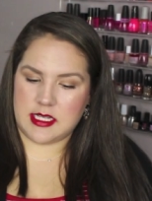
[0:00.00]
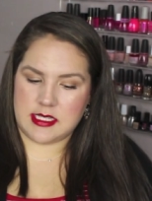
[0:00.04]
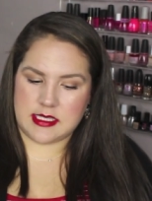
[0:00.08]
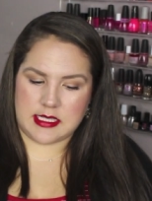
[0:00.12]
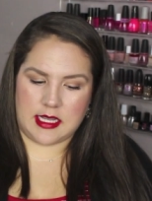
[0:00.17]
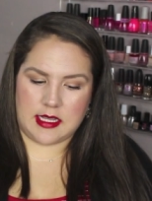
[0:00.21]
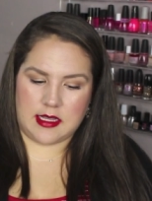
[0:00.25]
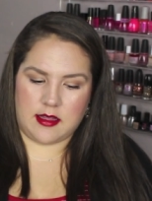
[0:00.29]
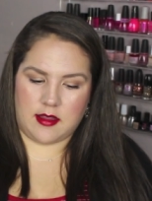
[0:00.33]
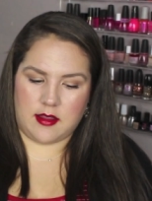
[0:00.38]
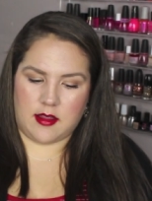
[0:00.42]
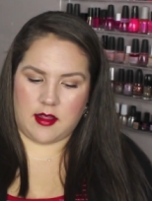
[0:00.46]
It's
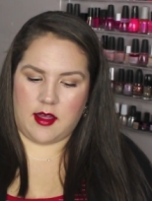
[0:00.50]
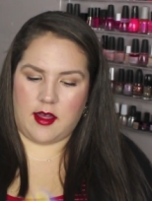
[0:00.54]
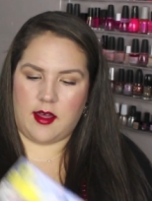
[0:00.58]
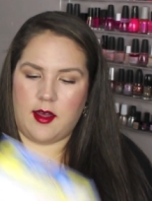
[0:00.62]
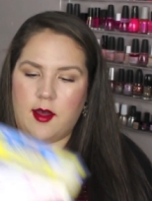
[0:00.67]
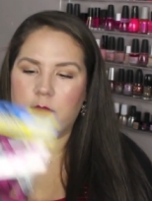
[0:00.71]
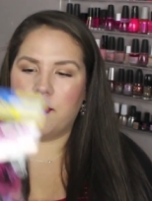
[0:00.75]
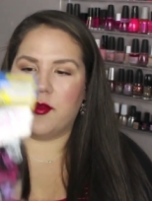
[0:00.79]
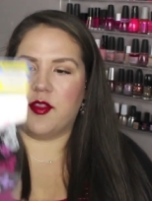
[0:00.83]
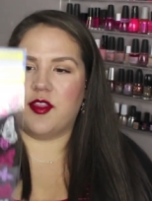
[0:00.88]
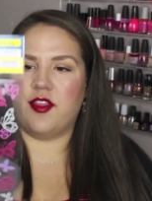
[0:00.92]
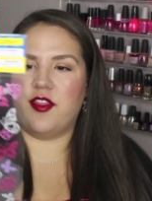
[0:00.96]
like a
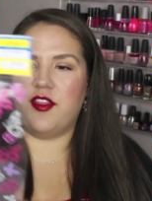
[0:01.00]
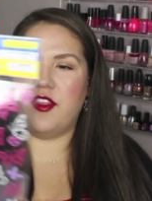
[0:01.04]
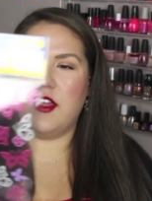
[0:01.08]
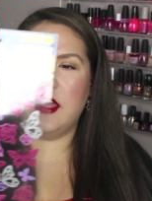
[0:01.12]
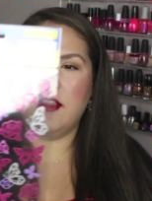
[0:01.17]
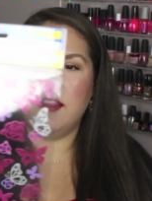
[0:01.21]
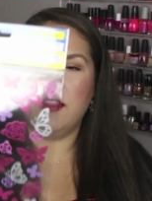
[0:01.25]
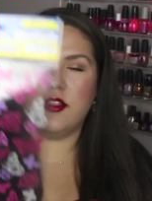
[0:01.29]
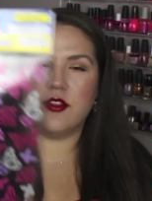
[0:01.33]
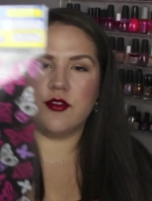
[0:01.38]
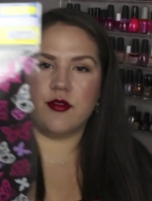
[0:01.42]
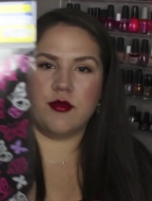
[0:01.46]
uh,
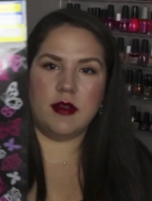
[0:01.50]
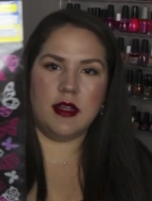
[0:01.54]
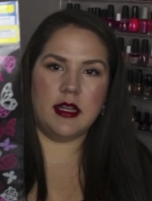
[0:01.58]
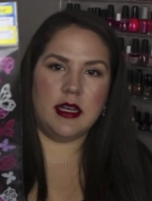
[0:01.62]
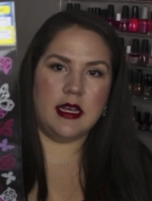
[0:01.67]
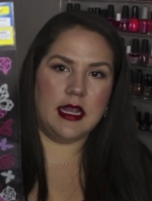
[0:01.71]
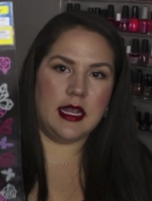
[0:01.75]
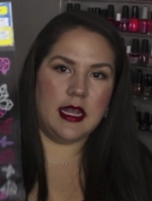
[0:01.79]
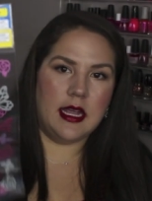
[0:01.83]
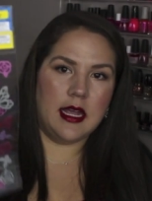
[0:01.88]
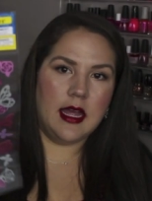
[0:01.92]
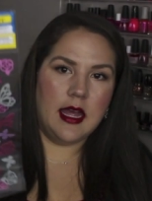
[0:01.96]
thin
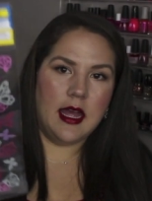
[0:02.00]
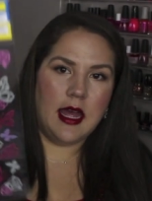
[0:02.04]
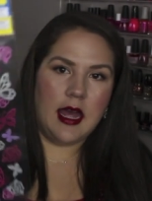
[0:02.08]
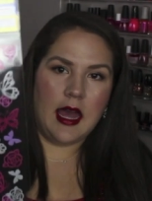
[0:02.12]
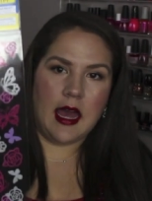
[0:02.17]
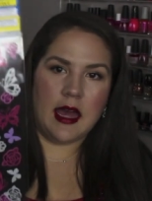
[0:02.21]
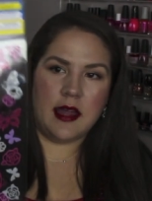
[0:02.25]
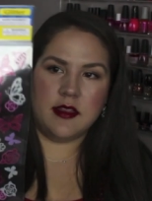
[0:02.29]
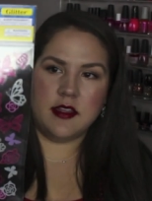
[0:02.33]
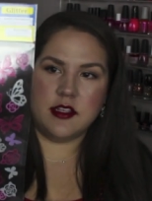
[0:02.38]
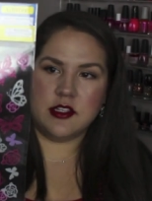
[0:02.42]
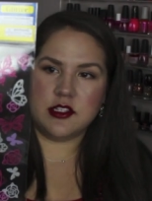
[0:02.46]
3D
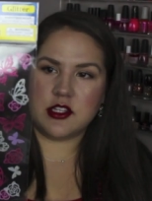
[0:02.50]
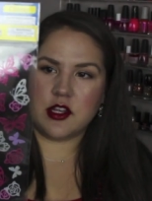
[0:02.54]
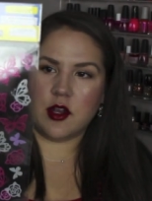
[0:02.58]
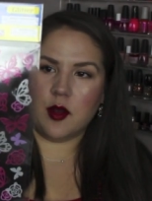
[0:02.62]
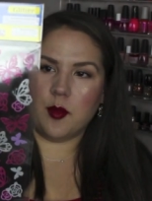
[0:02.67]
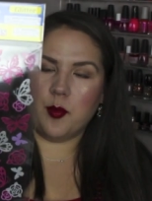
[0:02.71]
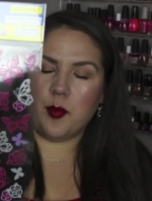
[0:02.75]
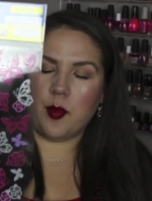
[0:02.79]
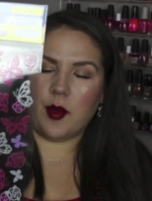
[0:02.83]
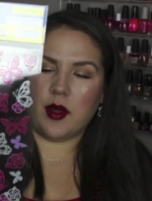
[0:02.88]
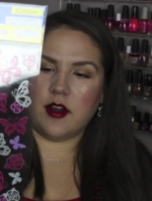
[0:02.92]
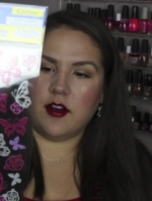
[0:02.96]
and these are
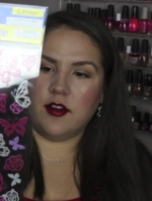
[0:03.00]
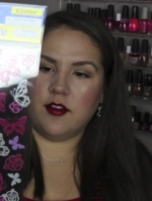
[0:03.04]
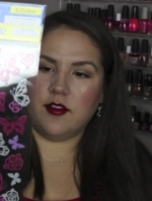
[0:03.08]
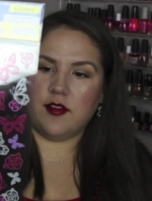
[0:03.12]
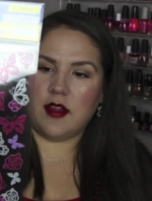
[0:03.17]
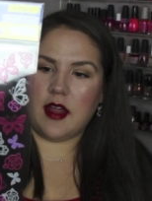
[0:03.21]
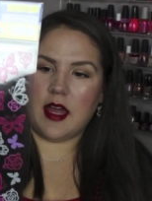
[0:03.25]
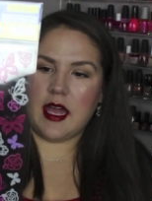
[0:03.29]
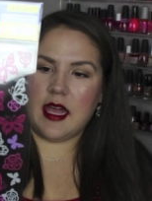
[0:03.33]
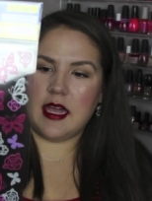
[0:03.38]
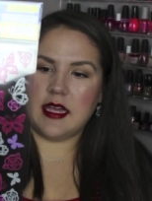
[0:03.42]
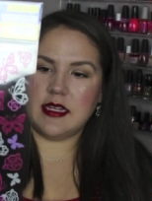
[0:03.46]

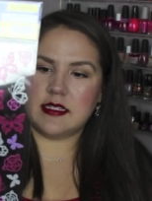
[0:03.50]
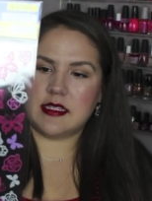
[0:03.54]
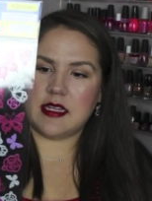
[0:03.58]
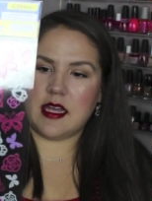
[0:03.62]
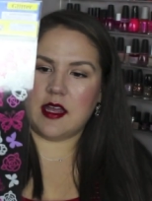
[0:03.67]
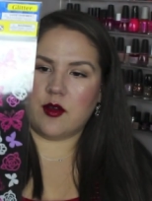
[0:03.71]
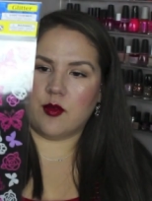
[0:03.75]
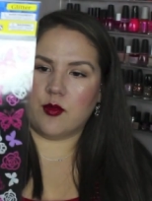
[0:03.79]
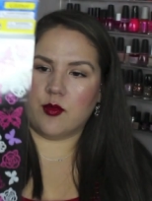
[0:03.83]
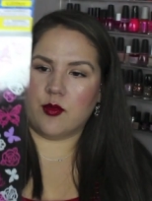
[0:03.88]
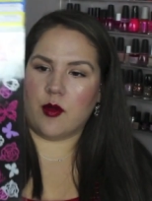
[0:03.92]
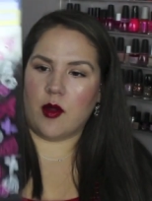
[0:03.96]
butterflies
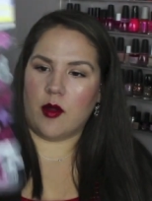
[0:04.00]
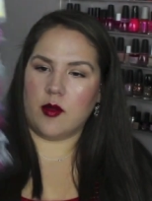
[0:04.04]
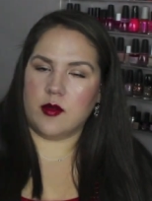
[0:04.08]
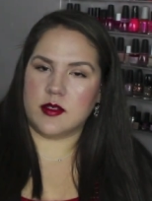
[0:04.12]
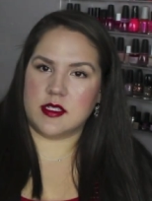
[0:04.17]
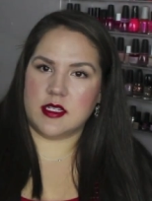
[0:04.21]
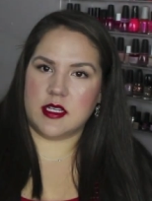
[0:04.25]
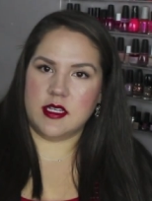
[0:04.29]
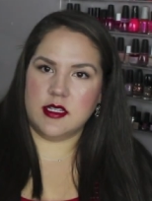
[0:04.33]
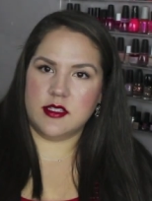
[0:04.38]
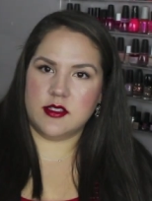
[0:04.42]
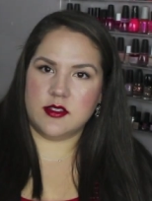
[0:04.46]
and
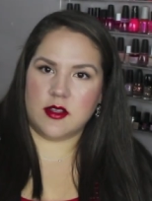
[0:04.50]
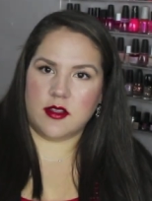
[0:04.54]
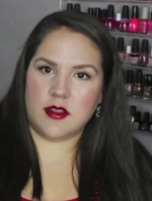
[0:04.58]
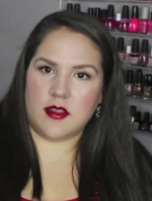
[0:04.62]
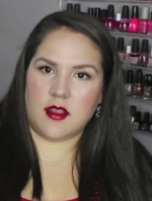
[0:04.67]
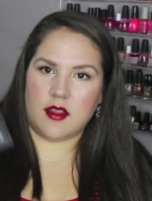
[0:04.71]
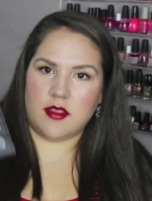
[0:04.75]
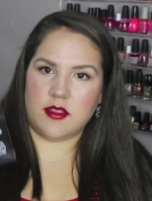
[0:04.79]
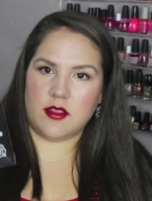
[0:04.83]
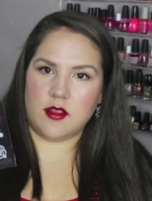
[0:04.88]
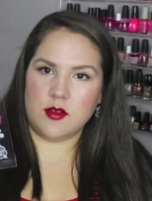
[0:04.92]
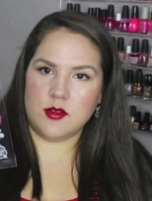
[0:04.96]
roses. So I
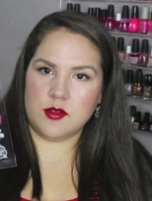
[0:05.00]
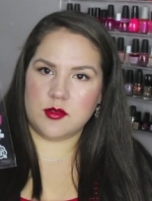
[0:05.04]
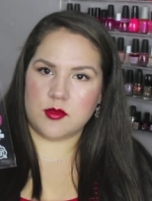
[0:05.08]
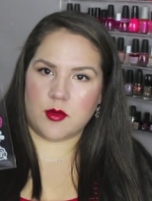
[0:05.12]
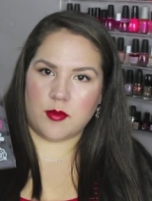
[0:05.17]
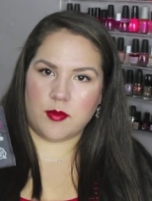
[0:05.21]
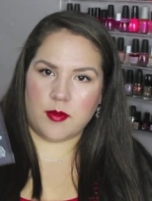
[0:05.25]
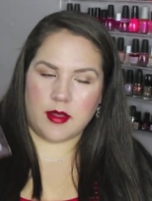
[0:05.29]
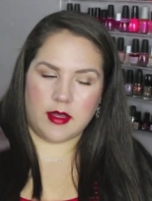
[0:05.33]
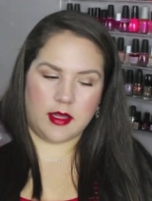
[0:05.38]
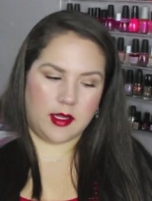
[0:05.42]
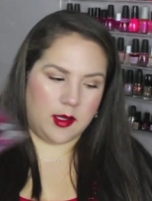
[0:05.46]
thought those were
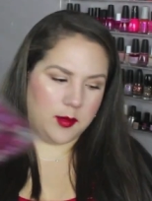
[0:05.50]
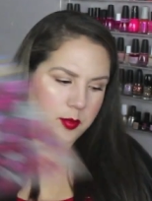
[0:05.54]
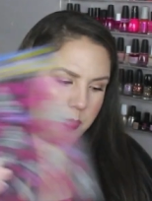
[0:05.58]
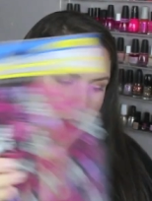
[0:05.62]
really